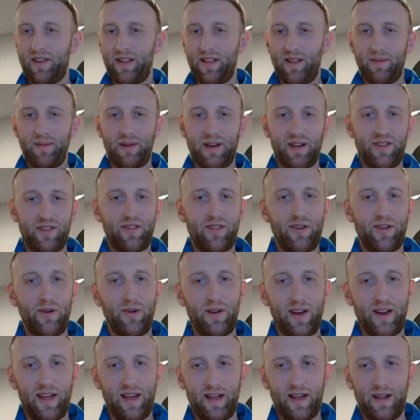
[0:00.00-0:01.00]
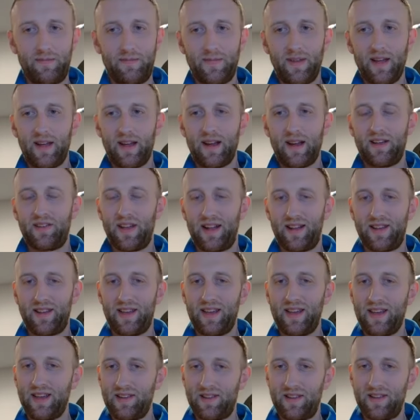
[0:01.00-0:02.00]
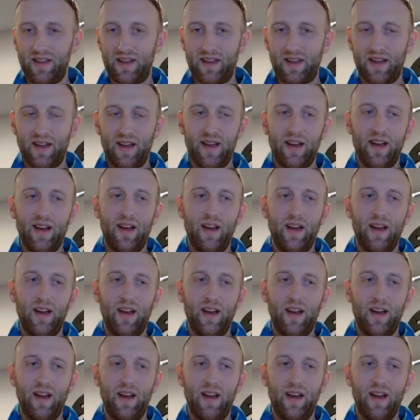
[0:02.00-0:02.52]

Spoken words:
Let me just throw it in because that's easy.